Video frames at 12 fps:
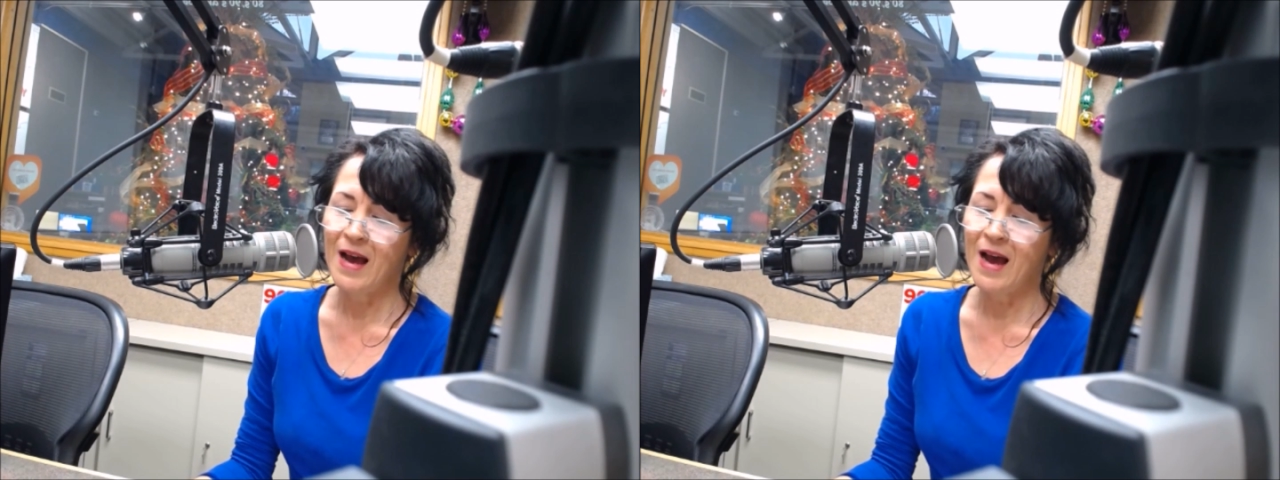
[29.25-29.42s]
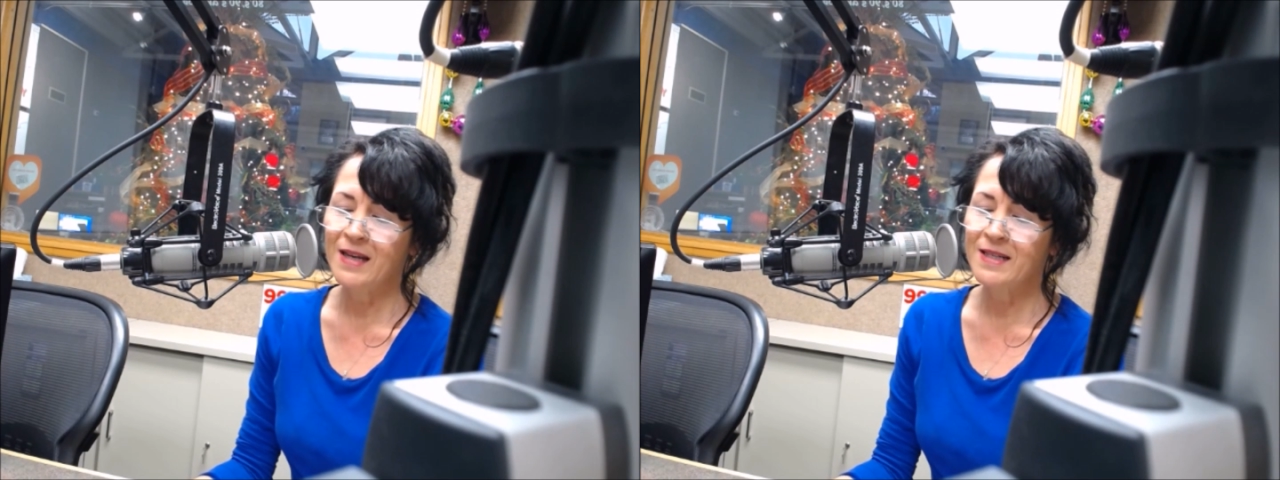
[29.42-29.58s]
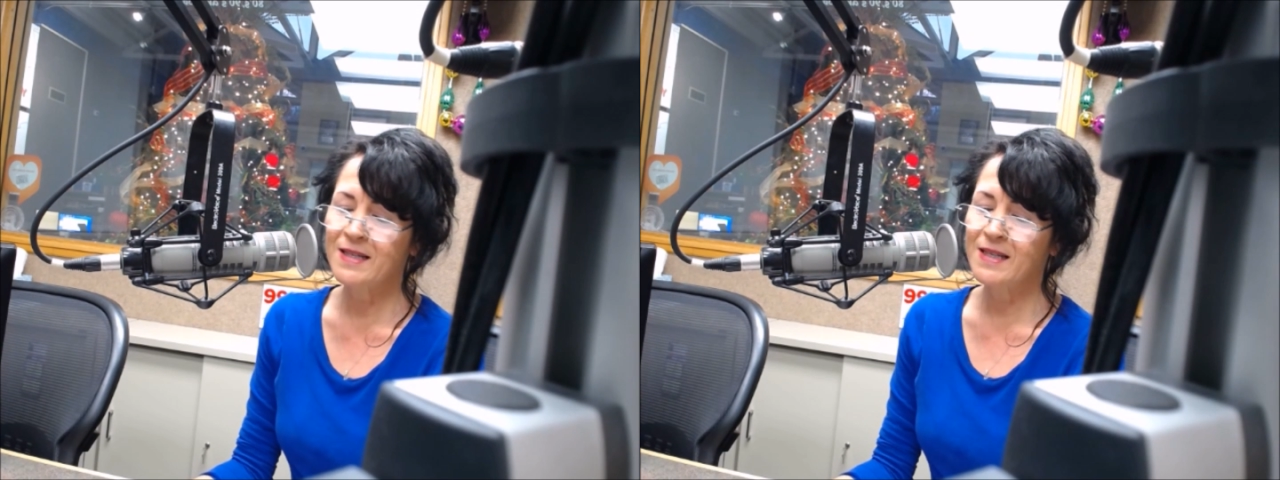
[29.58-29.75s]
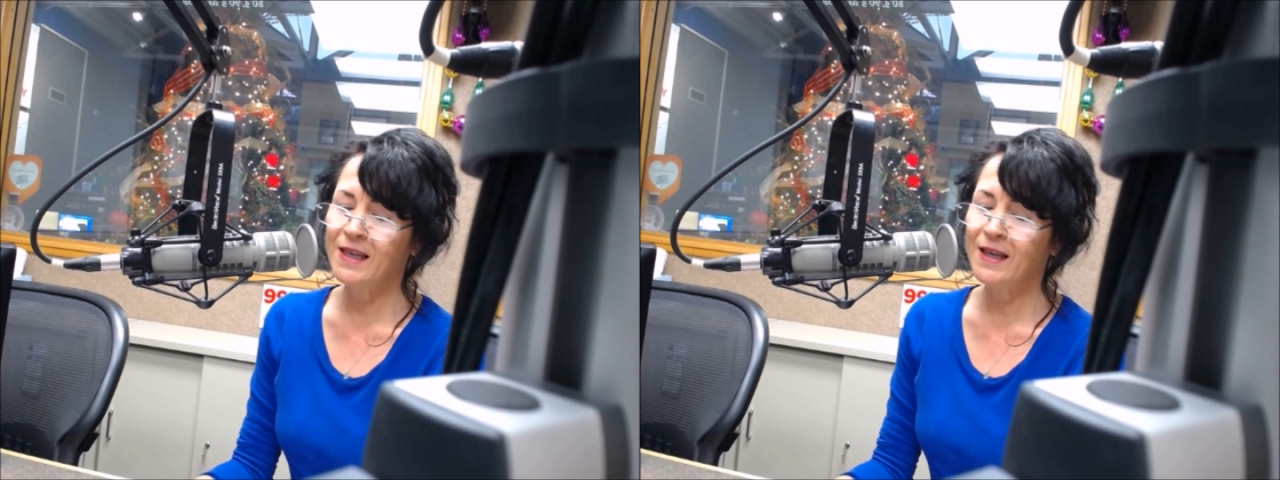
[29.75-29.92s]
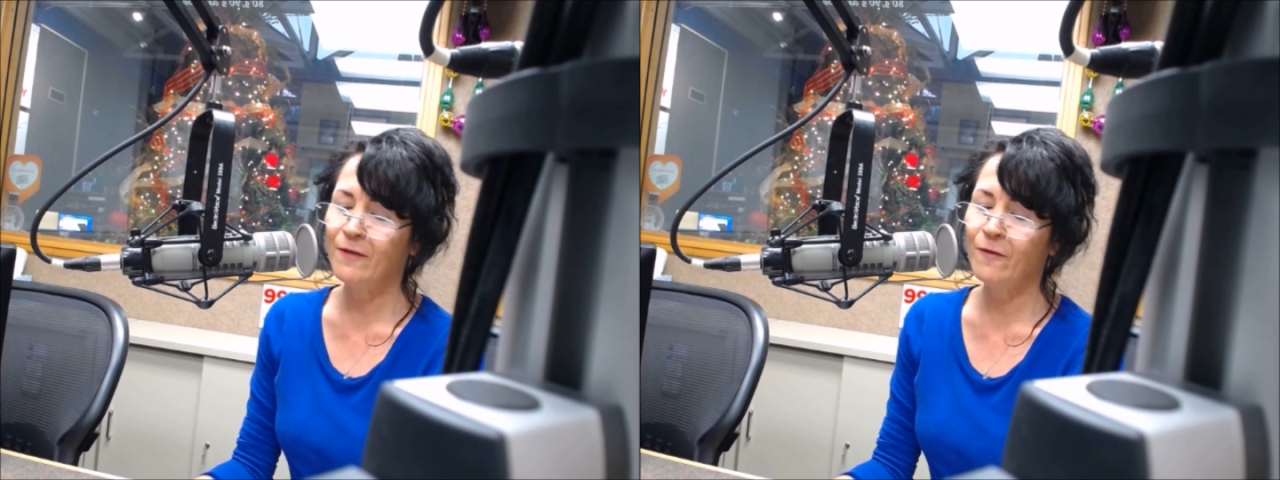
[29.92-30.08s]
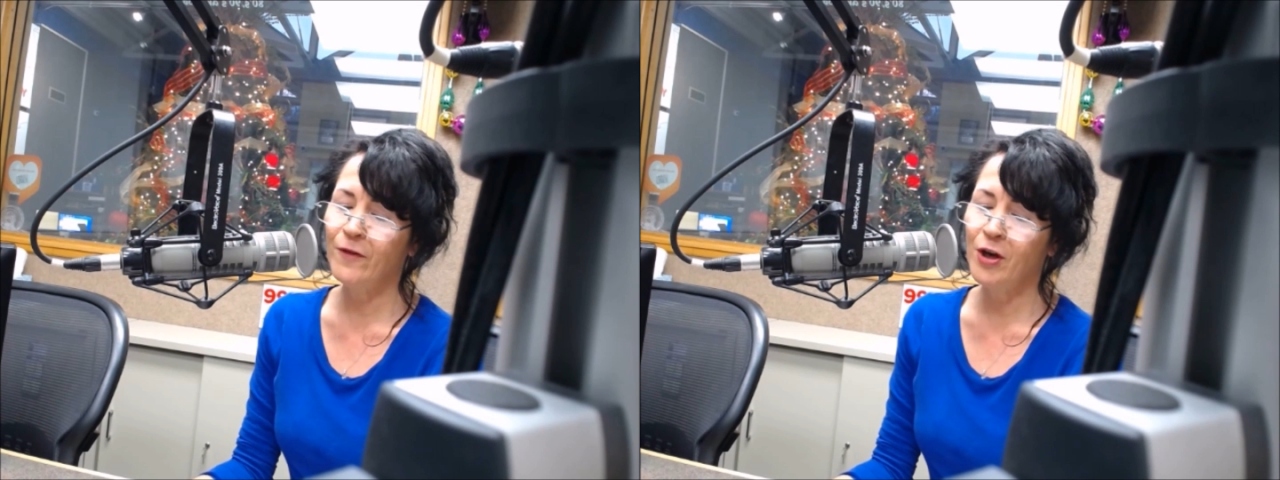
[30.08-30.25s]
I
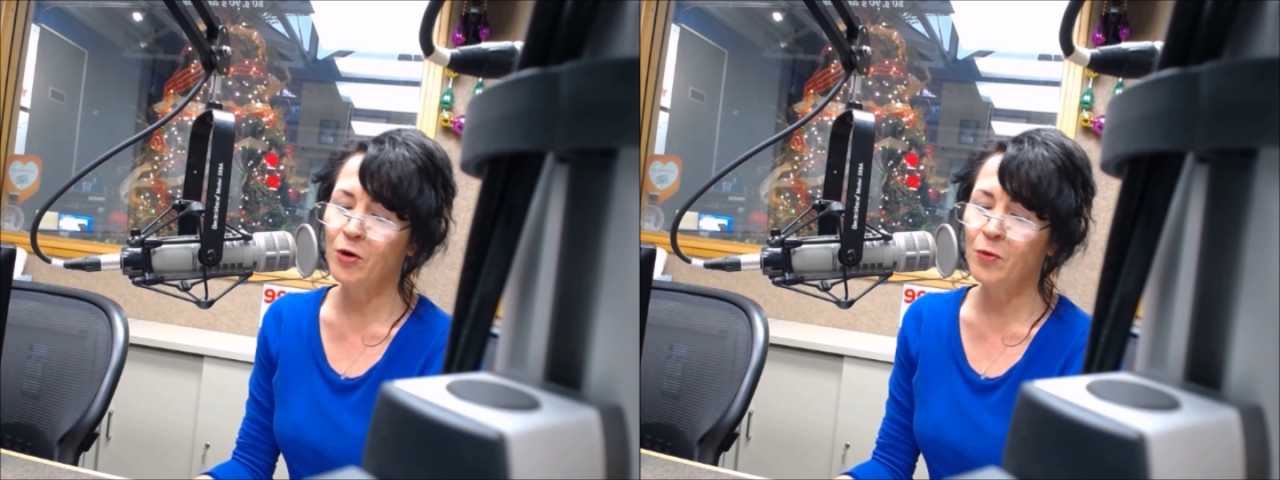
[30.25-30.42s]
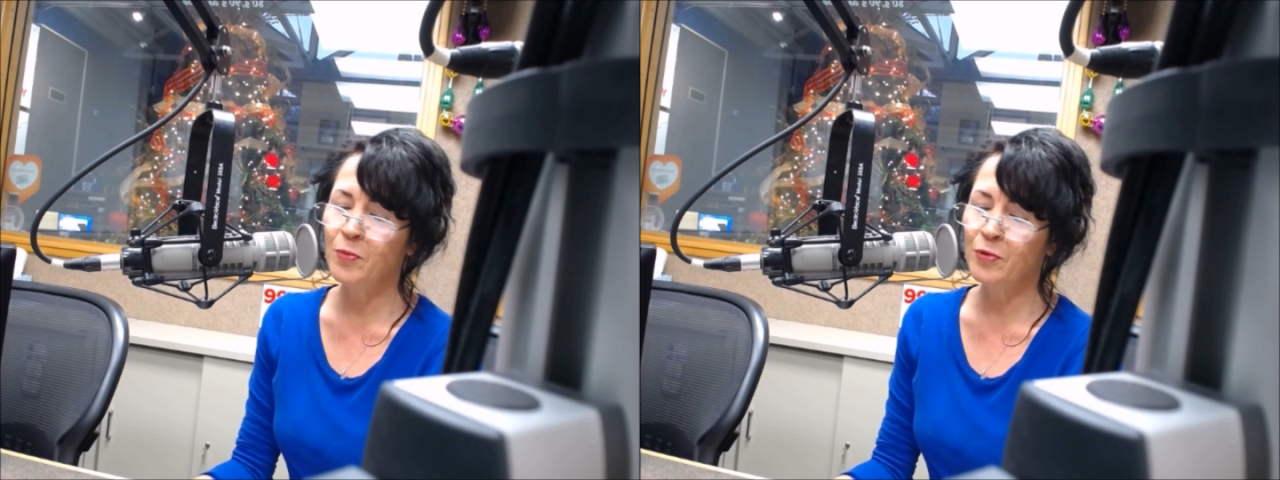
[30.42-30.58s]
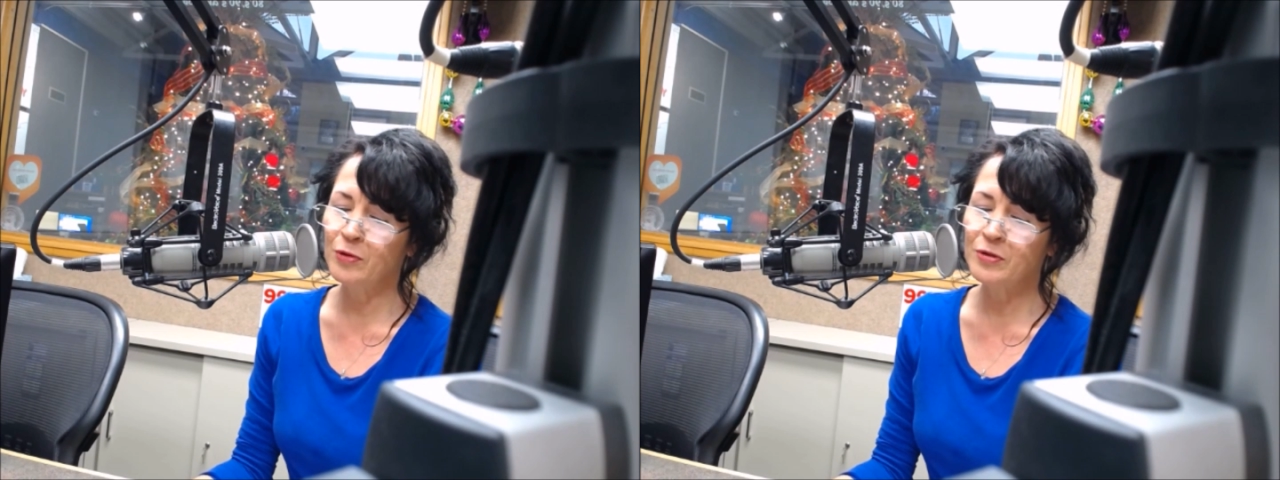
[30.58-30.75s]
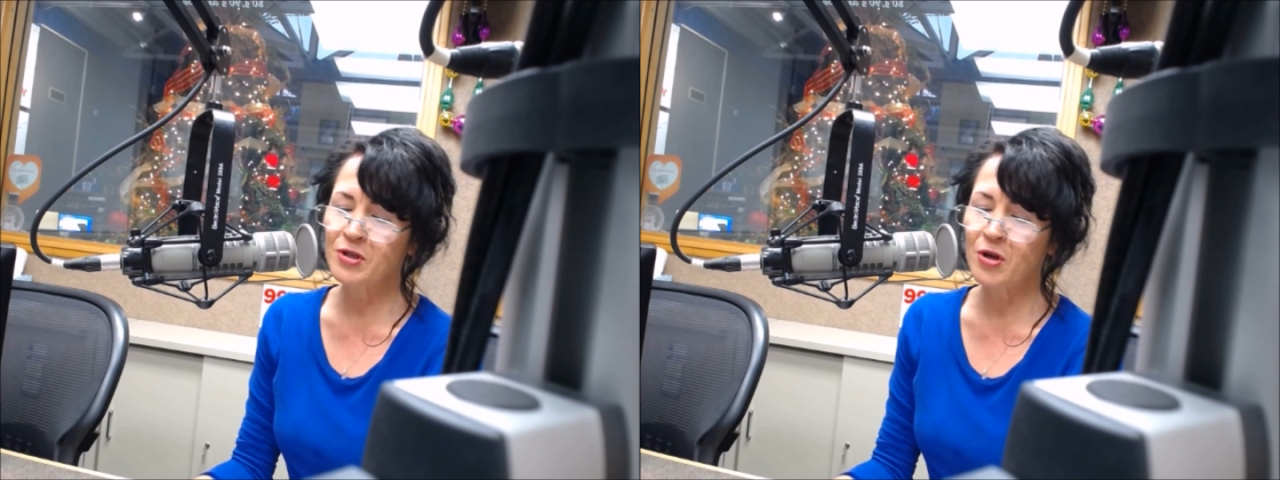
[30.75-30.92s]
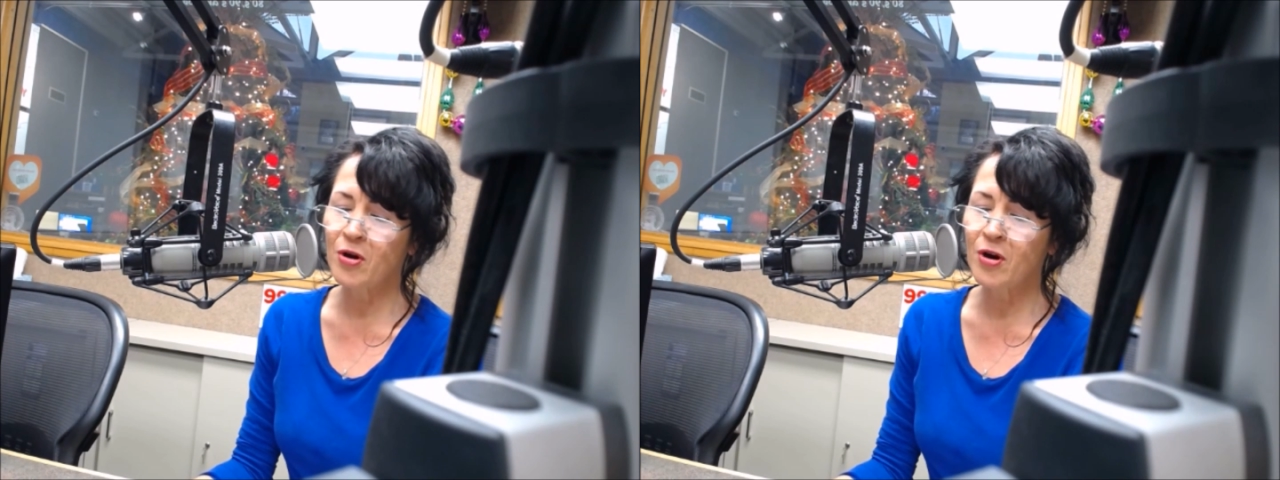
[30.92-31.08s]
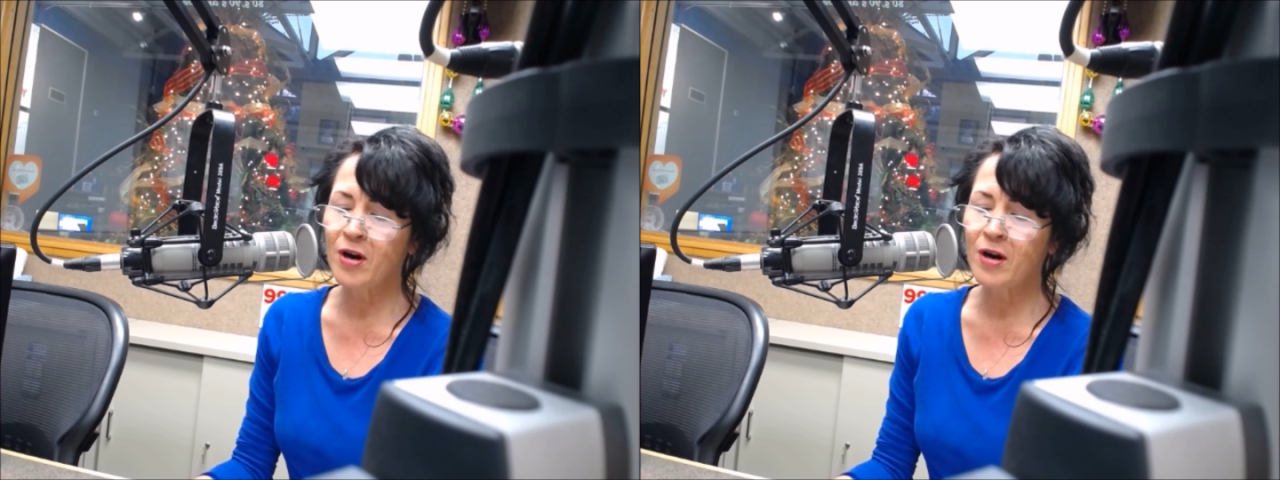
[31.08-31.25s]
see Phil
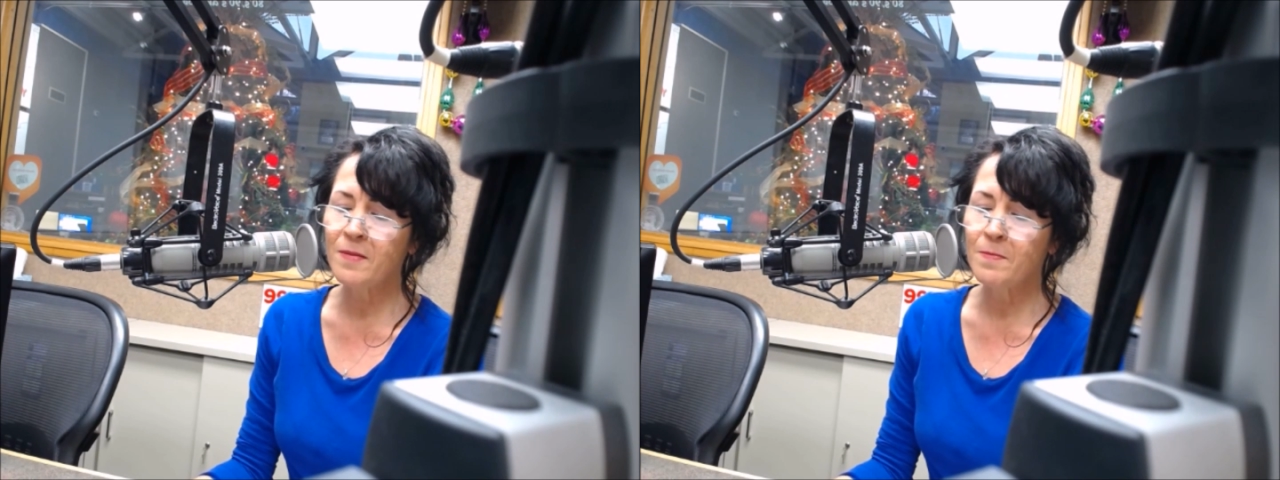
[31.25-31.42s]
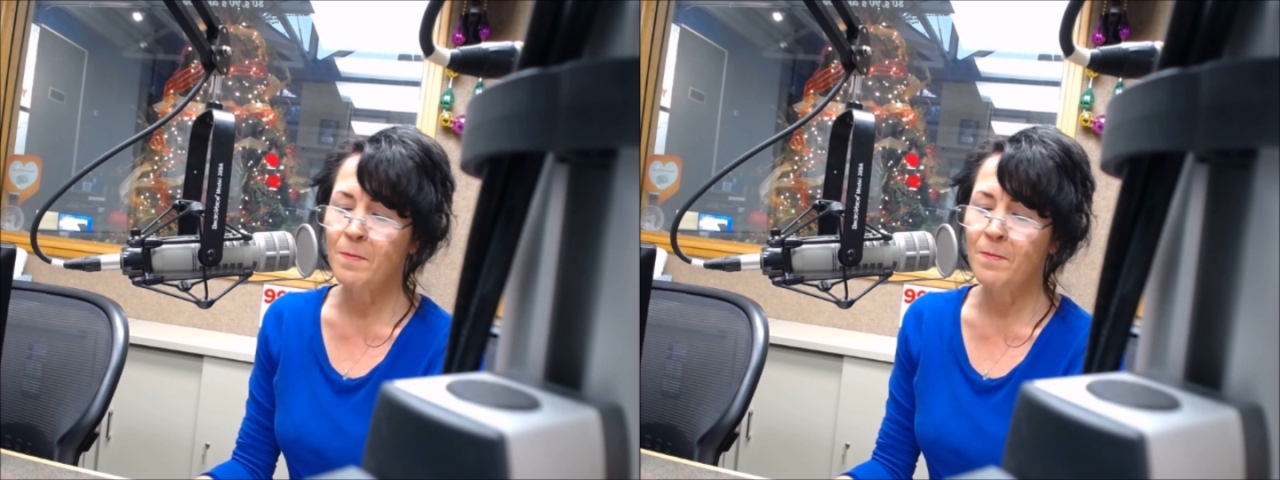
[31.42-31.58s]
Broussard,